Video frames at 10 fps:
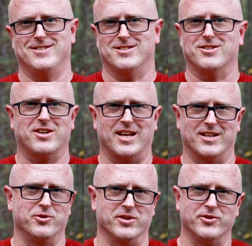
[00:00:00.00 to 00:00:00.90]
you still got
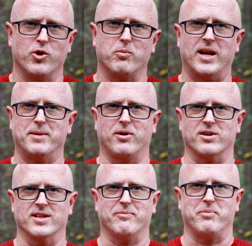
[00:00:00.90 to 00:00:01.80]
to do it. No body
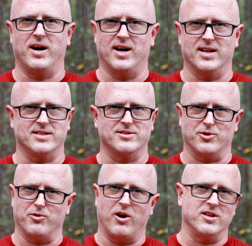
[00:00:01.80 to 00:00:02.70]
part left behind,
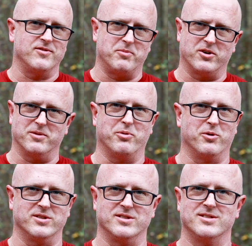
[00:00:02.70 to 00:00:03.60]
so all of them are
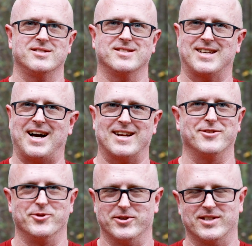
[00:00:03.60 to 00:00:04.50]
important. Got
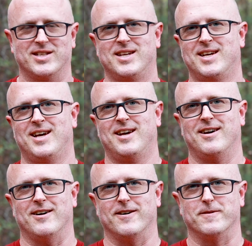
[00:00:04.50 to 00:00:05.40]
to do it.
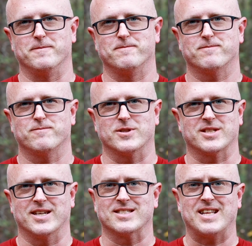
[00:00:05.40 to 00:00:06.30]
Um,
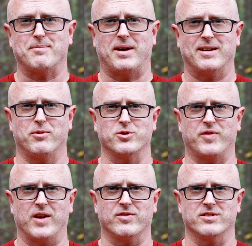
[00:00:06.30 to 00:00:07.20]
once again, it's not my
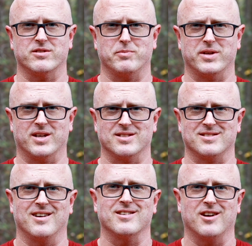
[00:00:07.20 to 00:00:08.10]
most favorite because
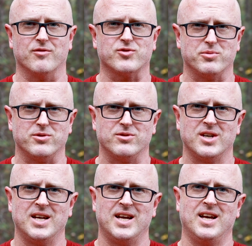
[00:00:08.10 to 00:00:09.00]
it's uncomfortable.
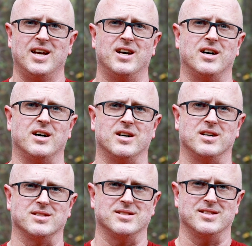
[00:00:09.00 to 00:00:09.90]

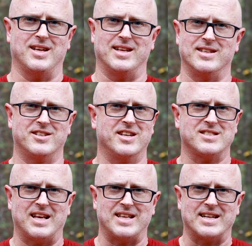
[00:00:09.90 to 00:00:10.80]
Uh, and it
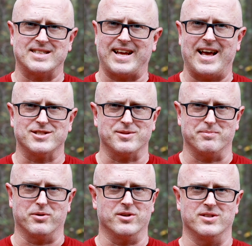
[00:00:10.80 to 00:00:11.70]
gets that lactic
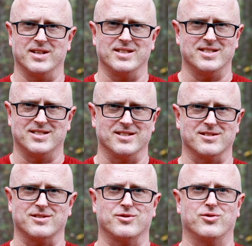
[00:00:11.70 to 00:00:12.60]
acid burn and it
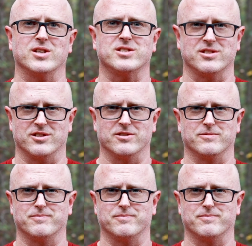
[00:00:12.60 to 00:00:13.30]
just crushes you